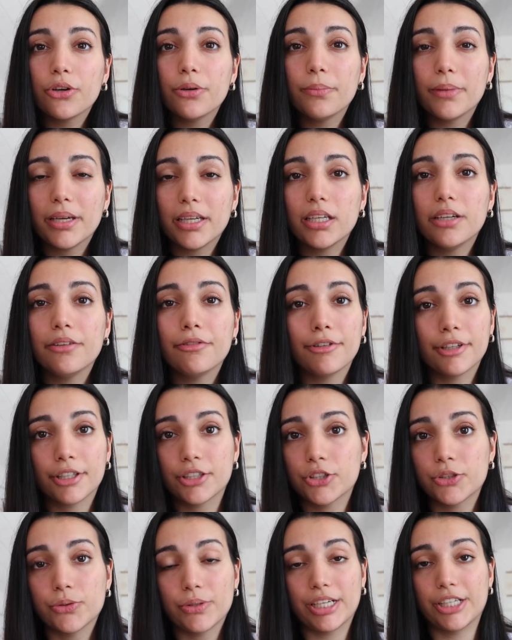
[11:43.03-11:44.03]
many
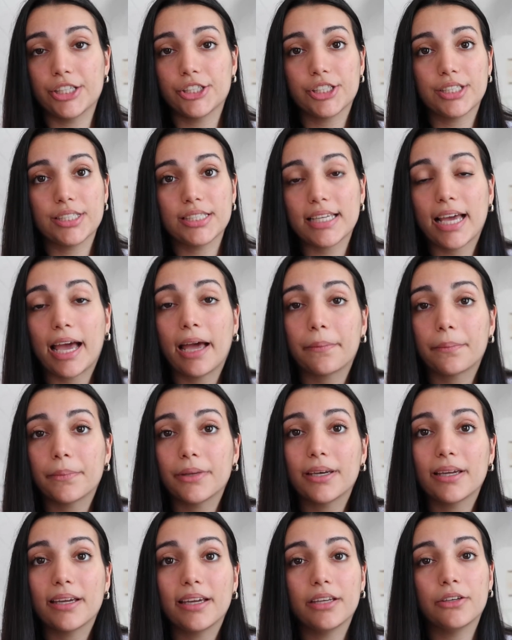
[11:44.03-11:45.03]
fluctuations
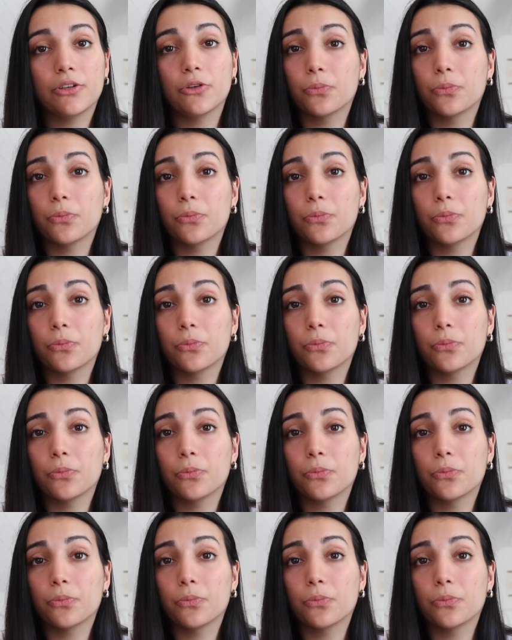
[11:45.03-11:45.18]
happening in